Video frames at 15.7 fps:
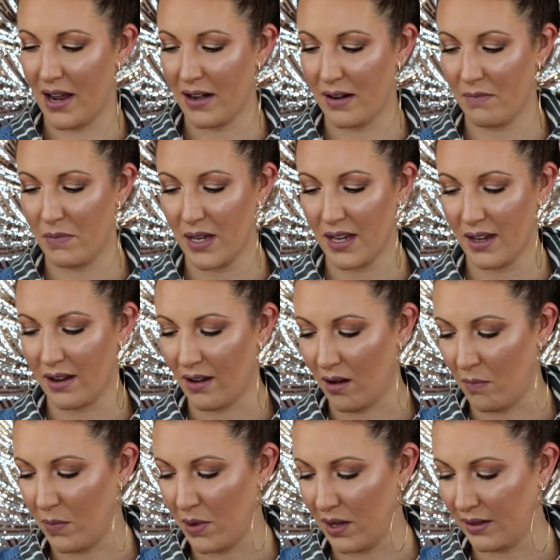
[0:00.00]
gonna be
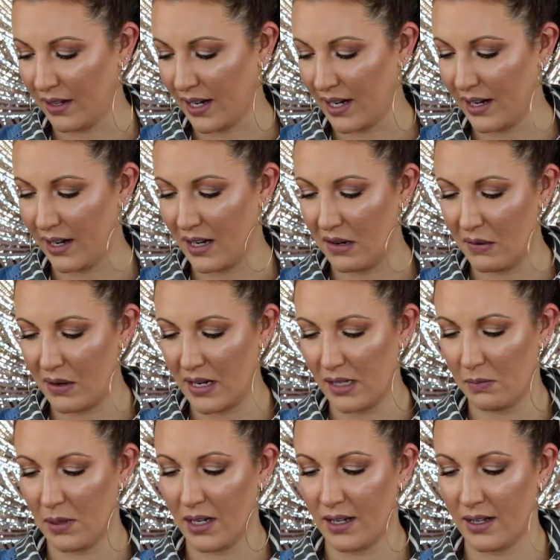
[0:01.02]
up all night
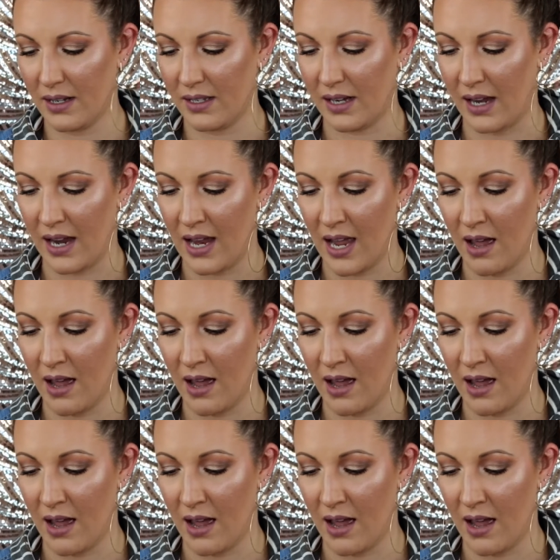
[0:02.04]
anyways because I